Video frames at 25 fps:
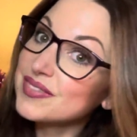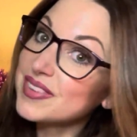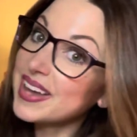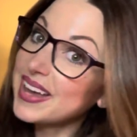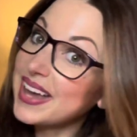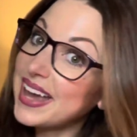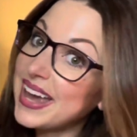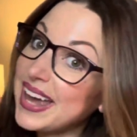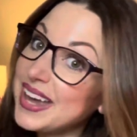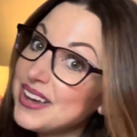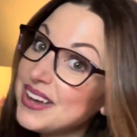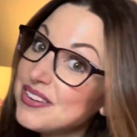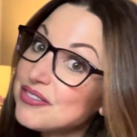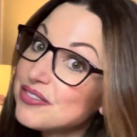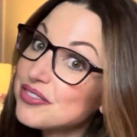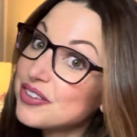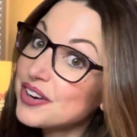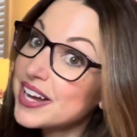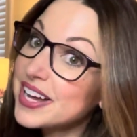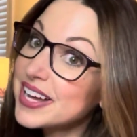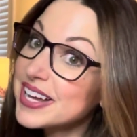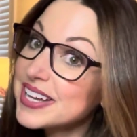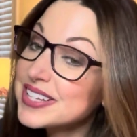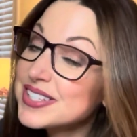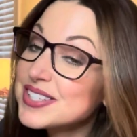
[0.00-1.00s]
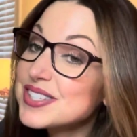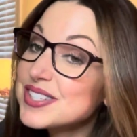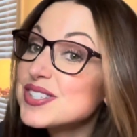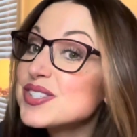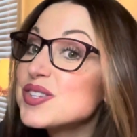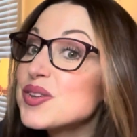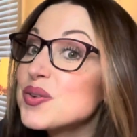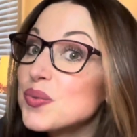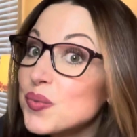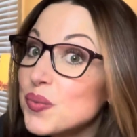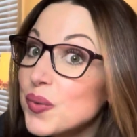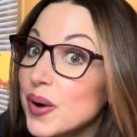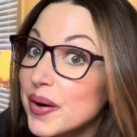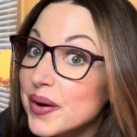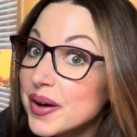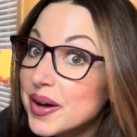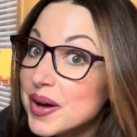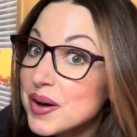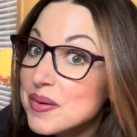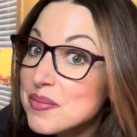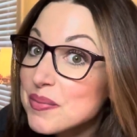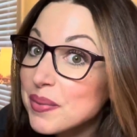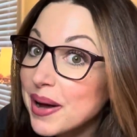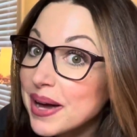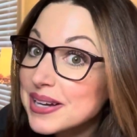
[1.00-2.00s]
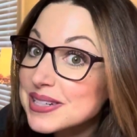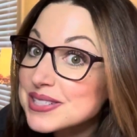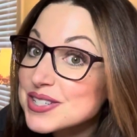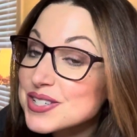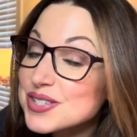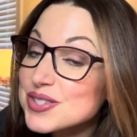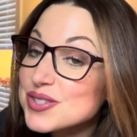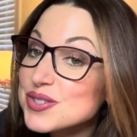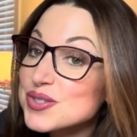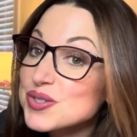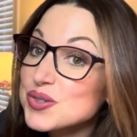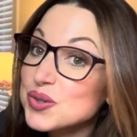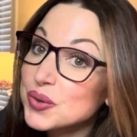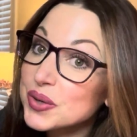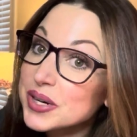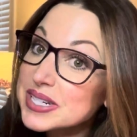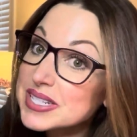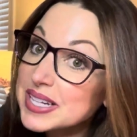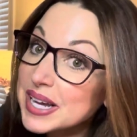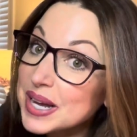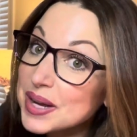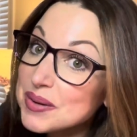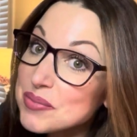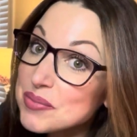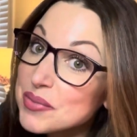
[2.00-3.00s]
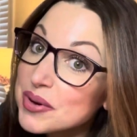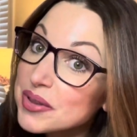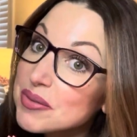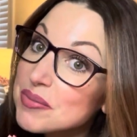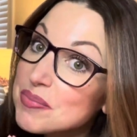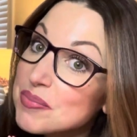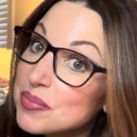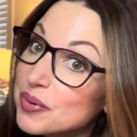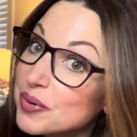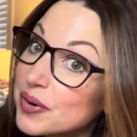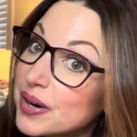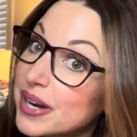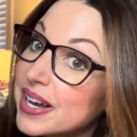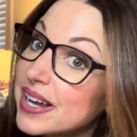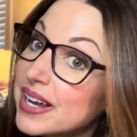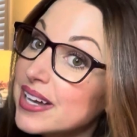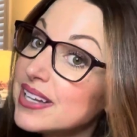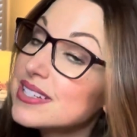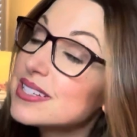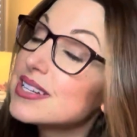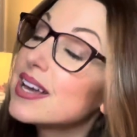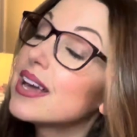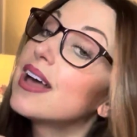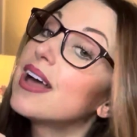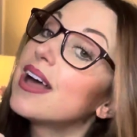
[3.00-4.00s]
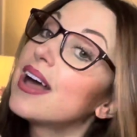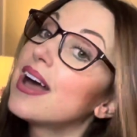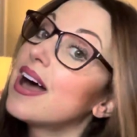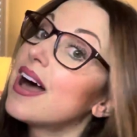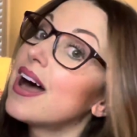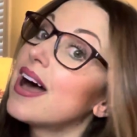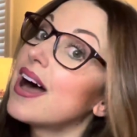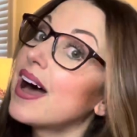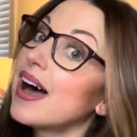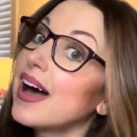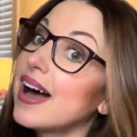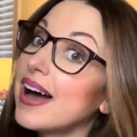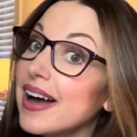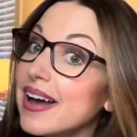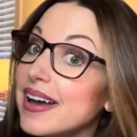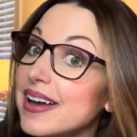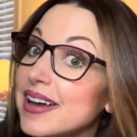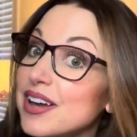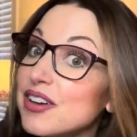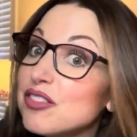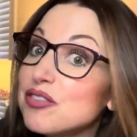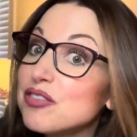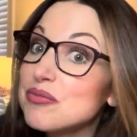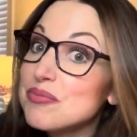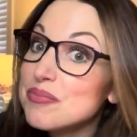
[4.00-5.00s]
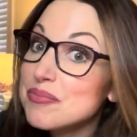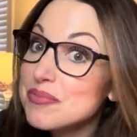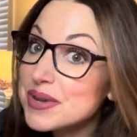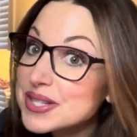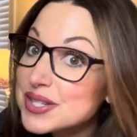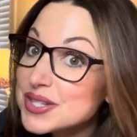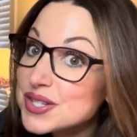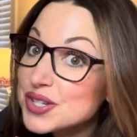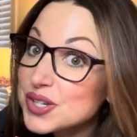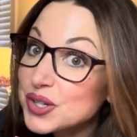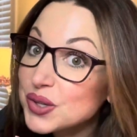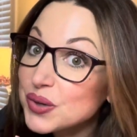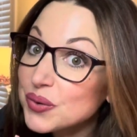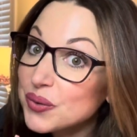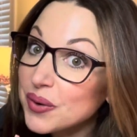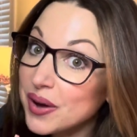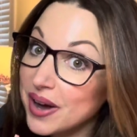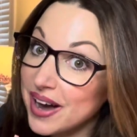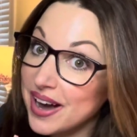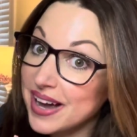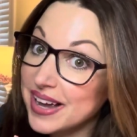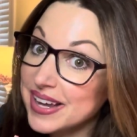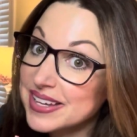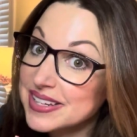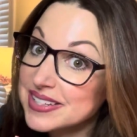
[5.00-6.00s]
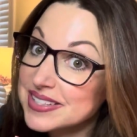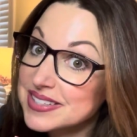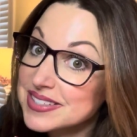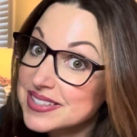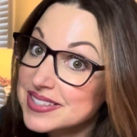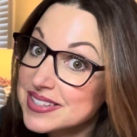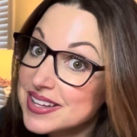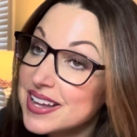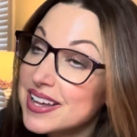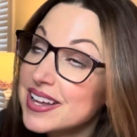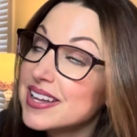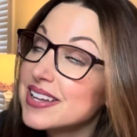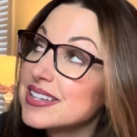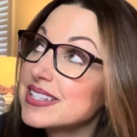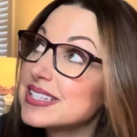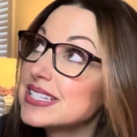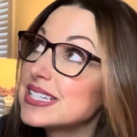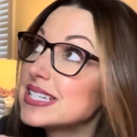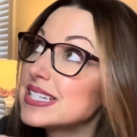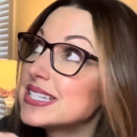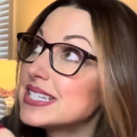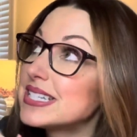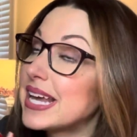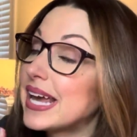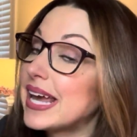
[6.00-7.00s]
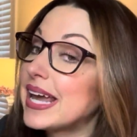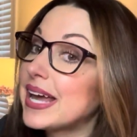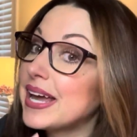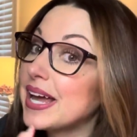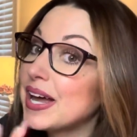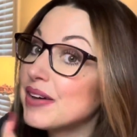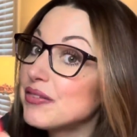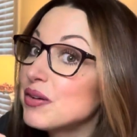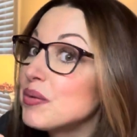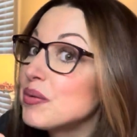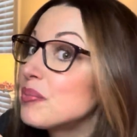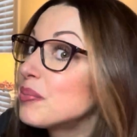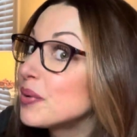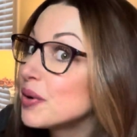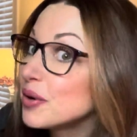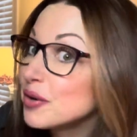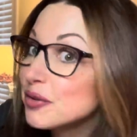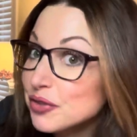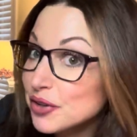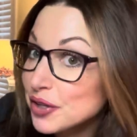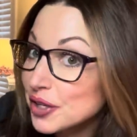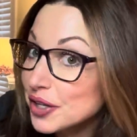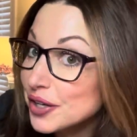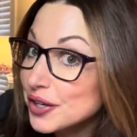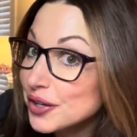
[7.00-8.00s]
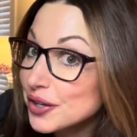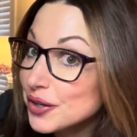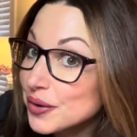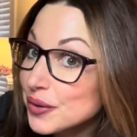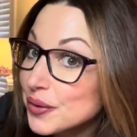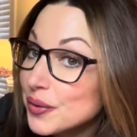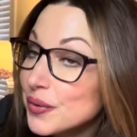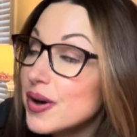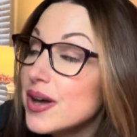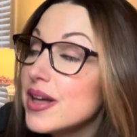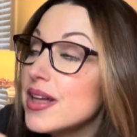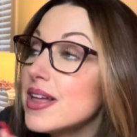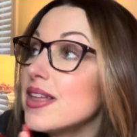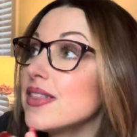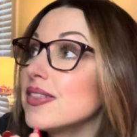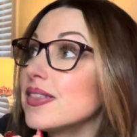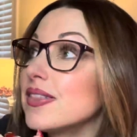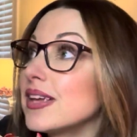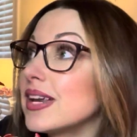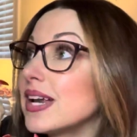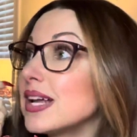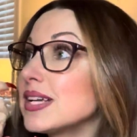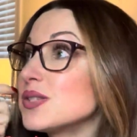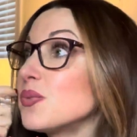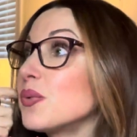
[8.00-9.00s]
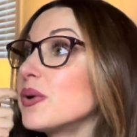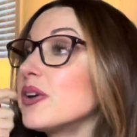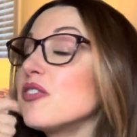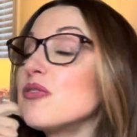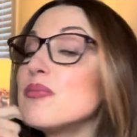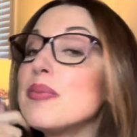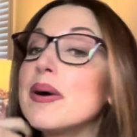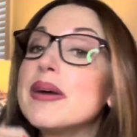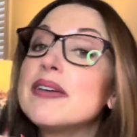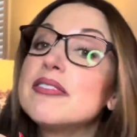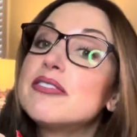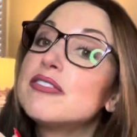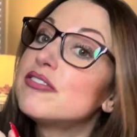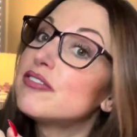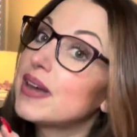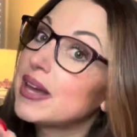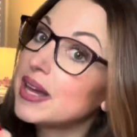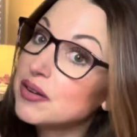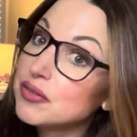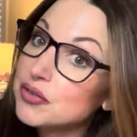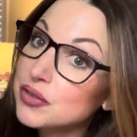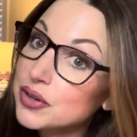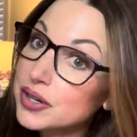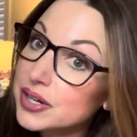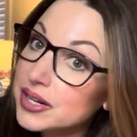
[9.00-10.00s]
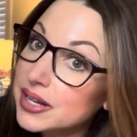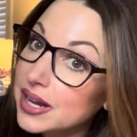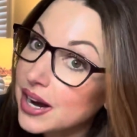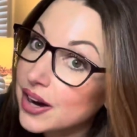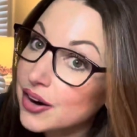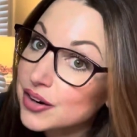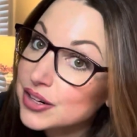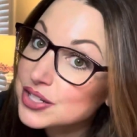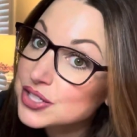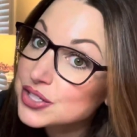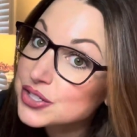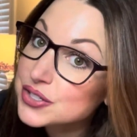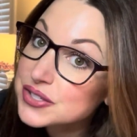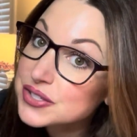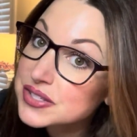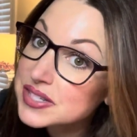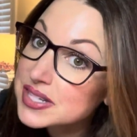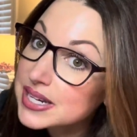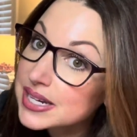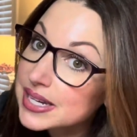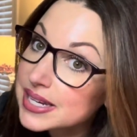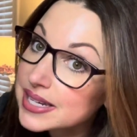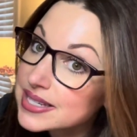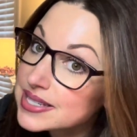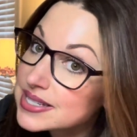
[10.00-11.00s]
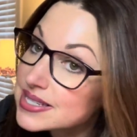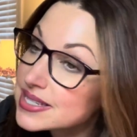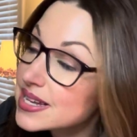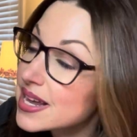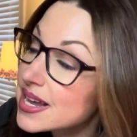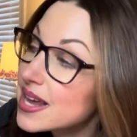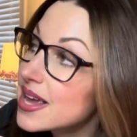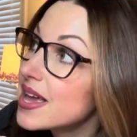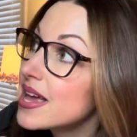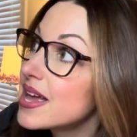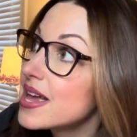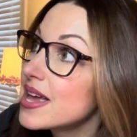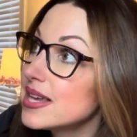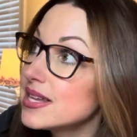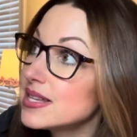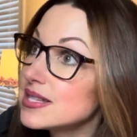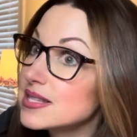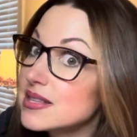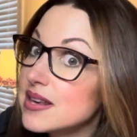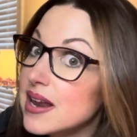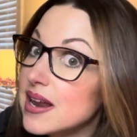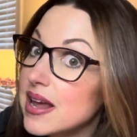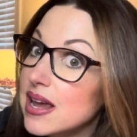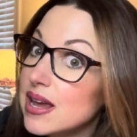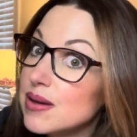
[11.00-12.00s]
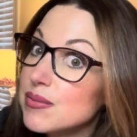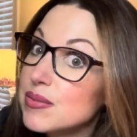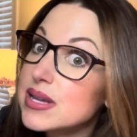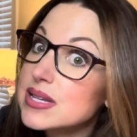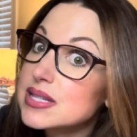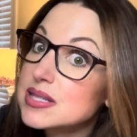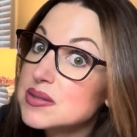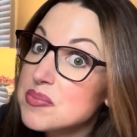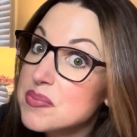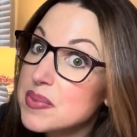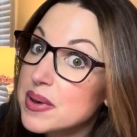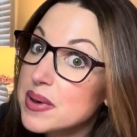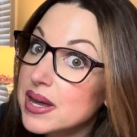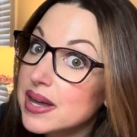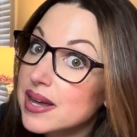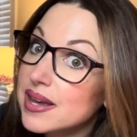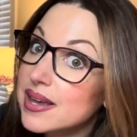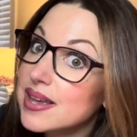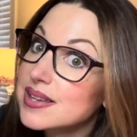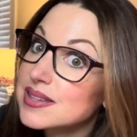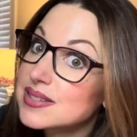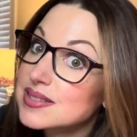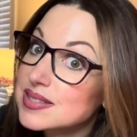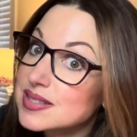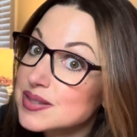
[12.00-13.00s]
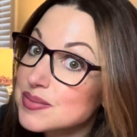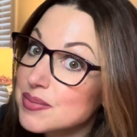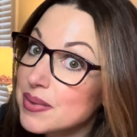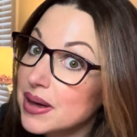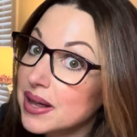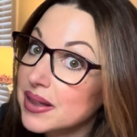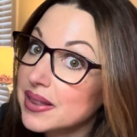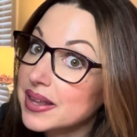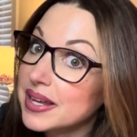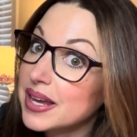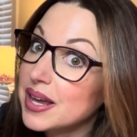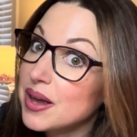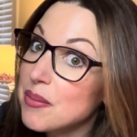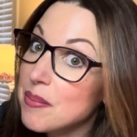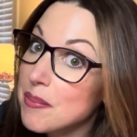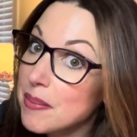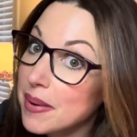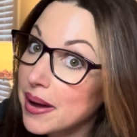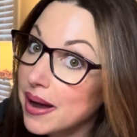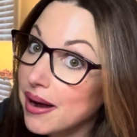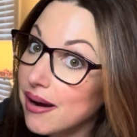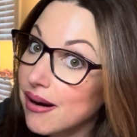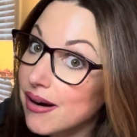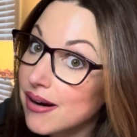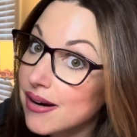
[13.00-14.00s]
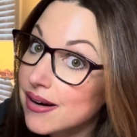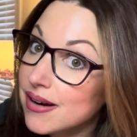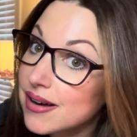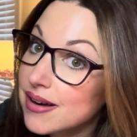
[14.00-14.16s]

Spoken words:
Hey friends, welcome back to Storytime with Britt. I have missed you guys. Today I have a book for you that has one of my favorite characters in it. His name is Big Smelly Bear.